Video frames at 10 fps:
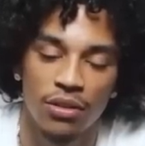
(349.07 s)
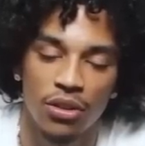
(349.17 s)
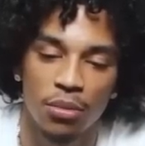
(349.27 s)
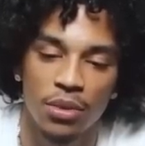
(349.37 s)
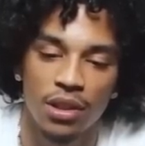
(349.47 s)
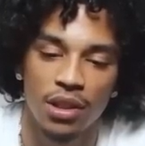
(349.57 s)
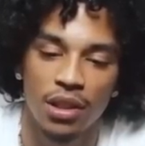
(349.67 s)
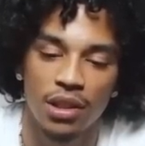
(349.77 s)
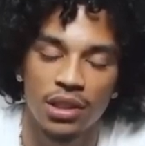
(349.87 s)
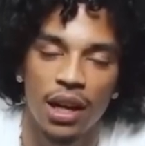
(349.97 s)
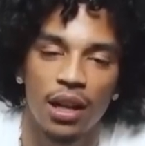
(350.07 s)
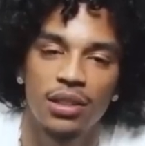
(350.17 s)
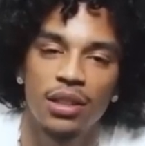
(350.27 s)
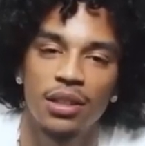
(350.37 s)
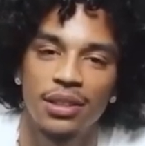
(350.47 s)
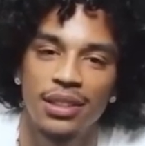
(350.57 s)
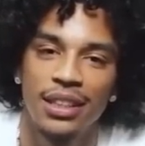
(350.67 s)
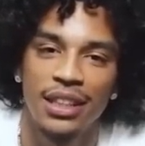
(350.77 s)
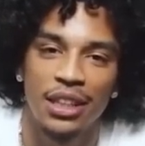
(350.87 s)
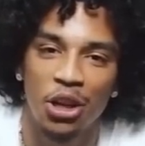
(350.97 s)
Feel me? Uh, shout out to the
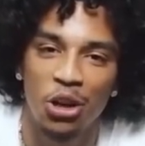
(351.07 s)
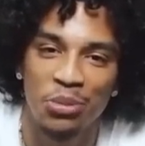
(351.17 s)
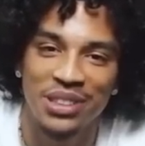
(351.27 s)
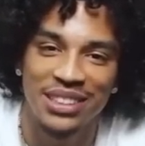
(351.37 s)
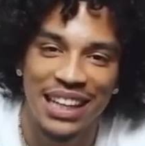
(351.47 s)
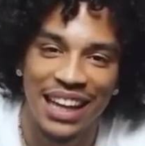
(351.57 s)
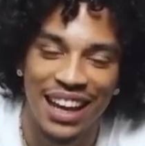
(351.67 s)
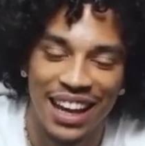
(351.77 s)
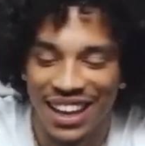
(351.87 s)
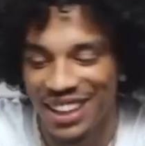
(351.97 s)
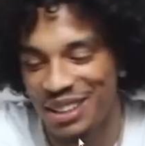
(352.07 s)
the homies Dion.